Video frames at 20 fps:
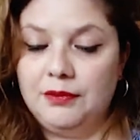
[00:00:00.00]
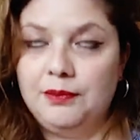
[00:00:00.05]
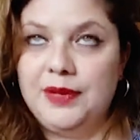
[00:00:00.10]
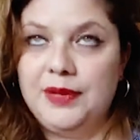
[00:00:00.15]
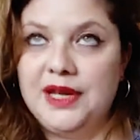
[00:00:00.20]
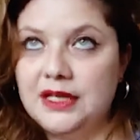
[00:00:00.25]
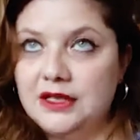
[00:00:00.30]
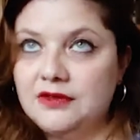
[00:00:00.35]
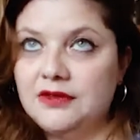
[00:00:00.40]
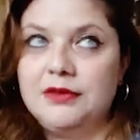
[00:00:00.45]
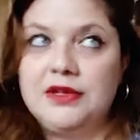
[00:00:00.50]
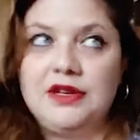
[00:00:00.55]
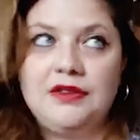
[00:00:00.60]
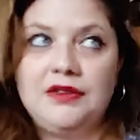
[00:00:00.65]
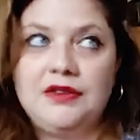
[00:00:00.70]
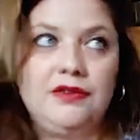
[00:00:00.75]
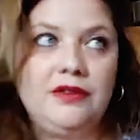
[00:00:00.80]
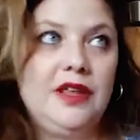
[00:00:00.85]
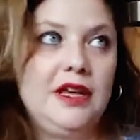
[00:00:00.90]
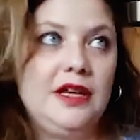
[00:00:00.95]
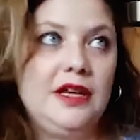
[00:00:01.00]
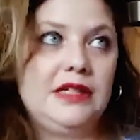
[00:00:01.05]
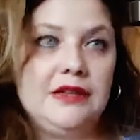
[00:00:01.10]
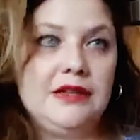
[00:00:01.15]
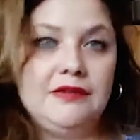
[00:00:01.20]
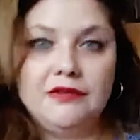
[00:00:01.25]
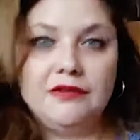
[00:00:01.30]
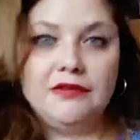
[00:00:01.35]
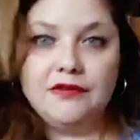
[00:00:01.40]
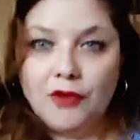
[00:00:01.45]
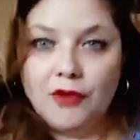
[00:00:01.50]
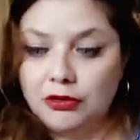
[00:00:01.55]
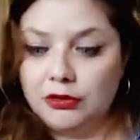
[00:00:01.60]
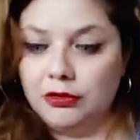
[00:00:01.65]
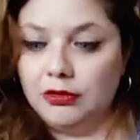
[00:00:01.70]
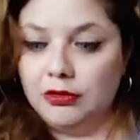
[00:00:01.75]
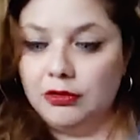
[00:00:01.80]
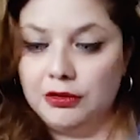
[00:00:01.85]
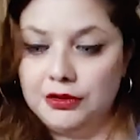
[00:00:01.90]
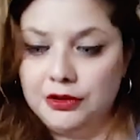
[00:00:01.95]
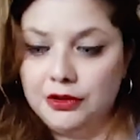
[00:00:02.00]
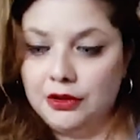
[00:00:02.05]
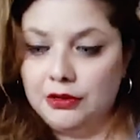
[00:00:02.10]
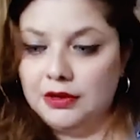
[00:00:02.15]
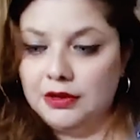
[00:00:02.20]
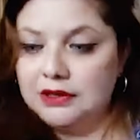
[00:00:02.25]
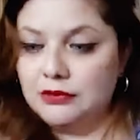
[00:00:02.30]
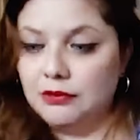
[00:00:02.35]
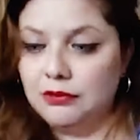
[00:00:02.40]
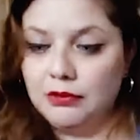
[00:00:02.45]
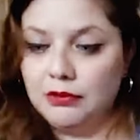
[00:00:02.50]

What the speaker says: bits from different things, even folklore. You know, it